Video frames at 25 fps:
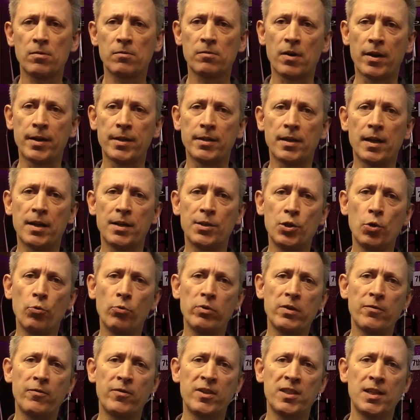are right, and you're
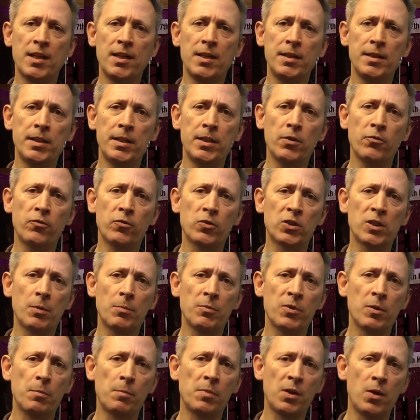in the vicinity of some
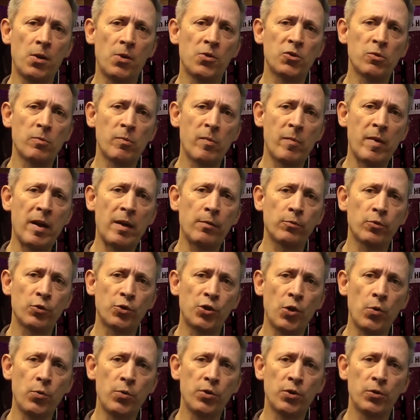of the plants I'm about to
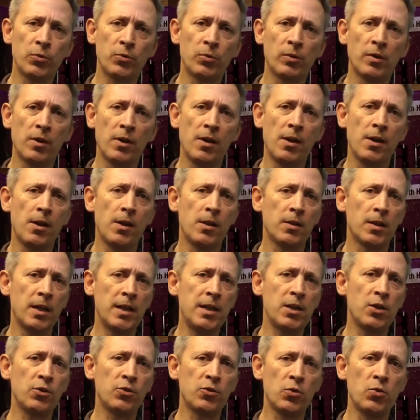show you,
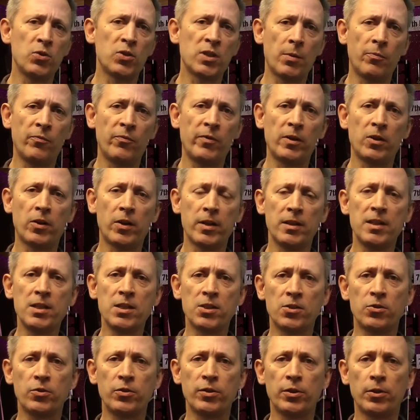they can do something like
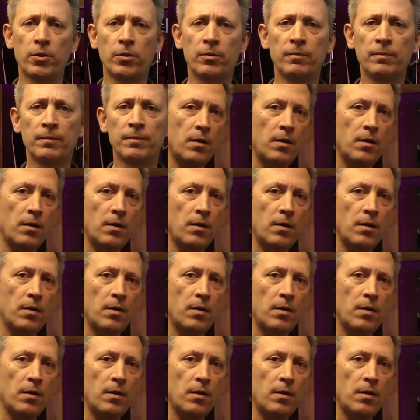this to you.